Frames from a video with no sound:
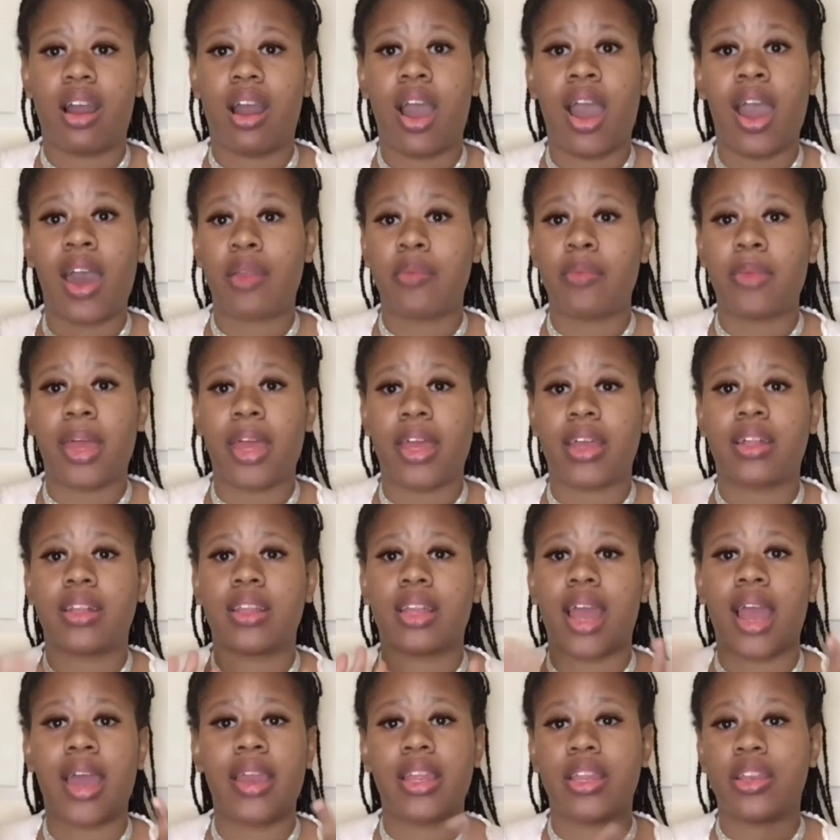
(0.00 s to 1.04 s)

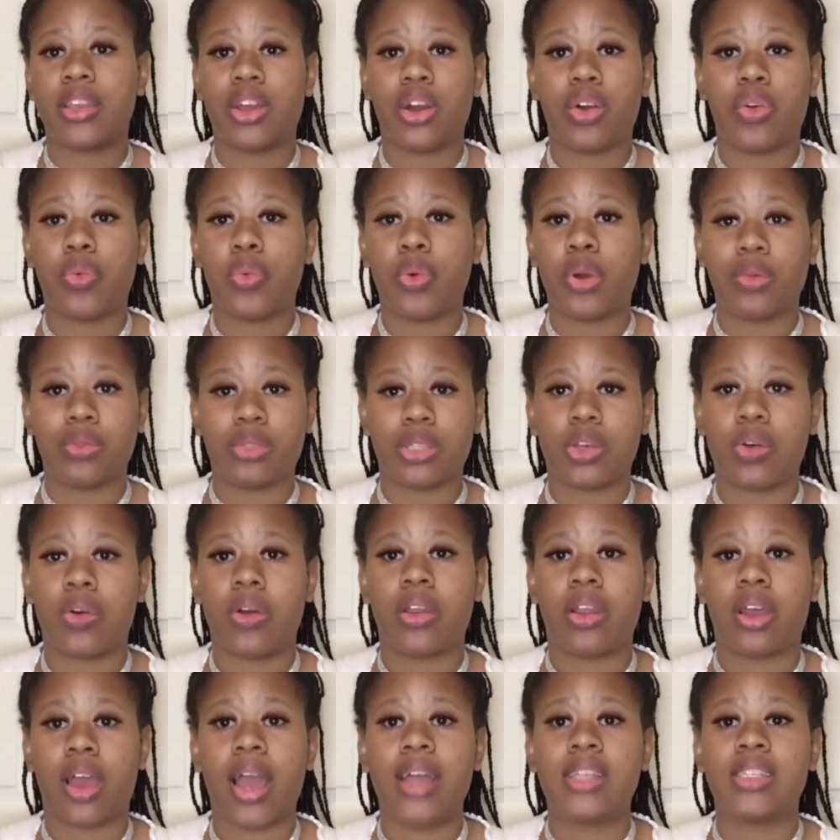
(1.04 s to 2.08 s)
automatically. I didn't know what was
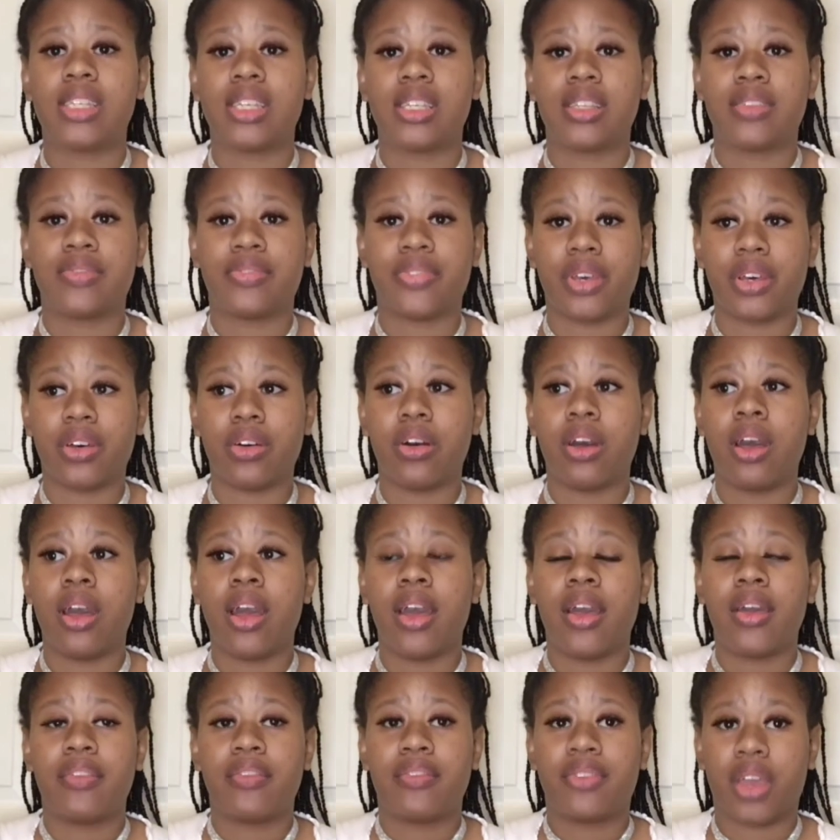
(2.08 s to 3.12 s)
going on. I just felt
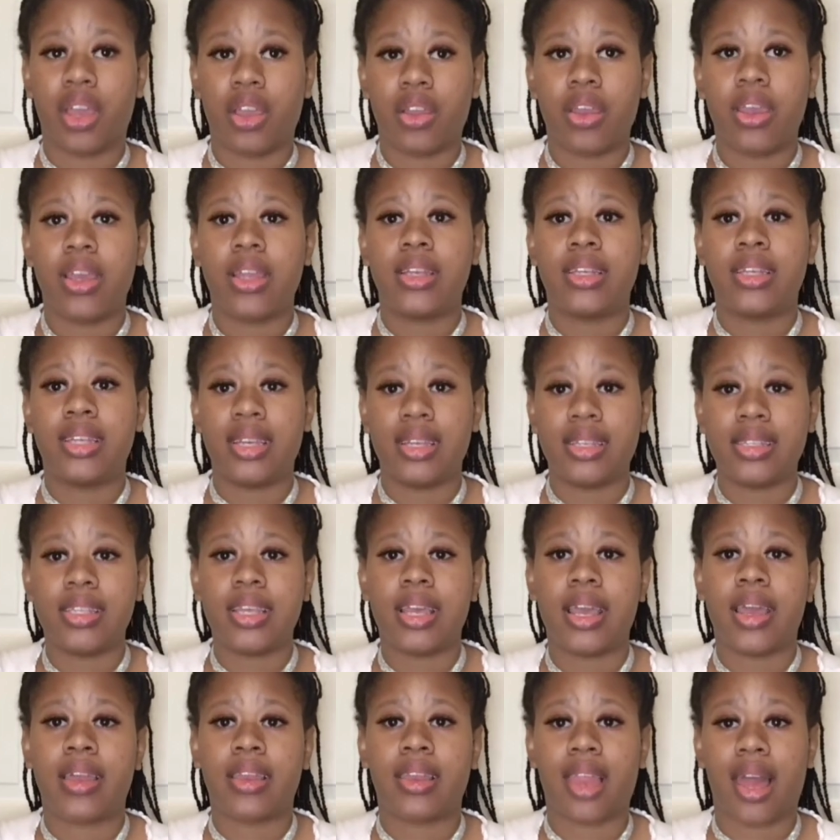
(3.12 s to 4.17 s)
very
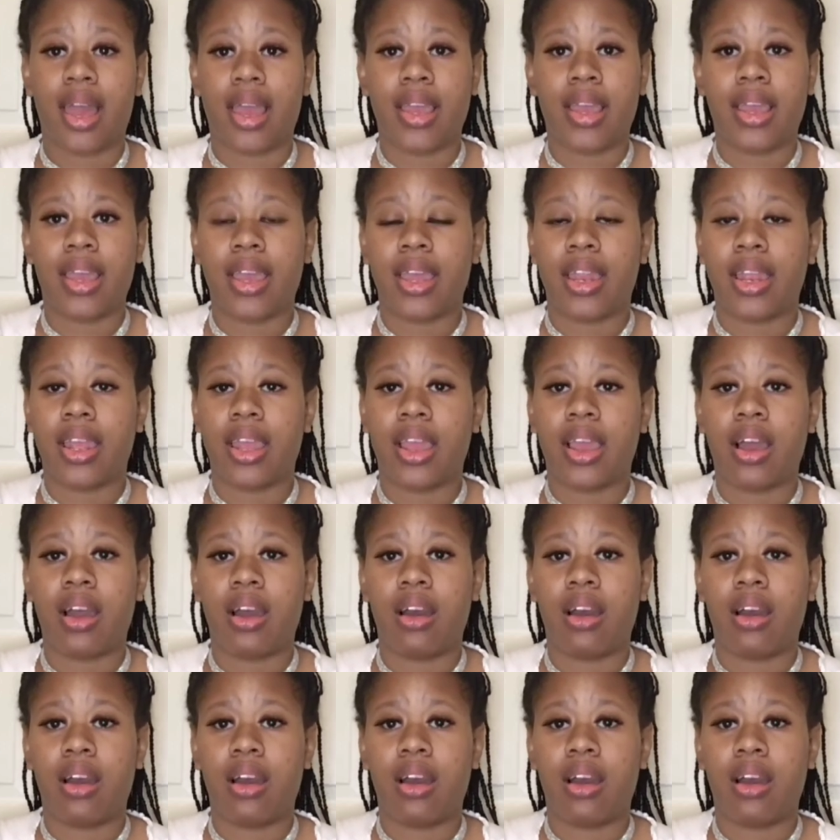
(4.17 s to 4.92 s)
dizzy and lightheaded.